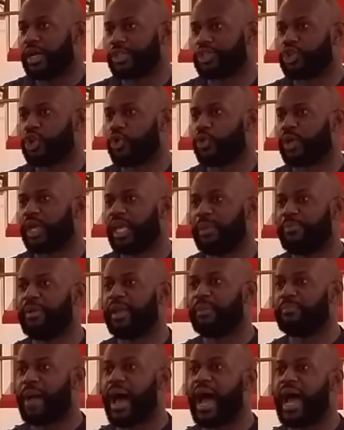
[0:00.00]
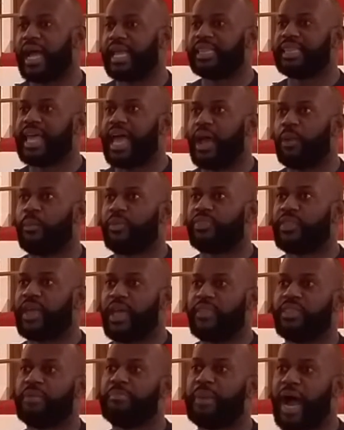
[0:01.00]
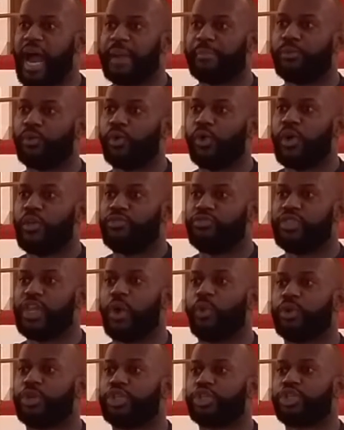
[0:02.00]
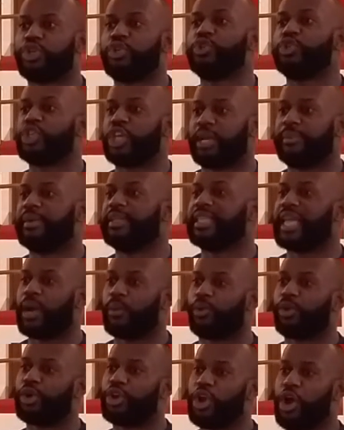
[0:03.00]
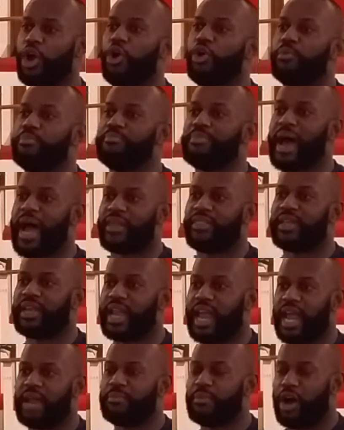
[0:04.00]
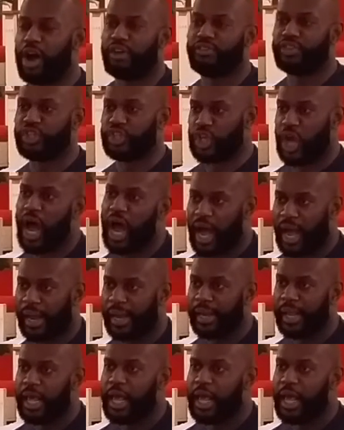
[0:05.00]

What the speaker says: So keep in mind that within the Bible, there were two gentlemen that were known by the name of John.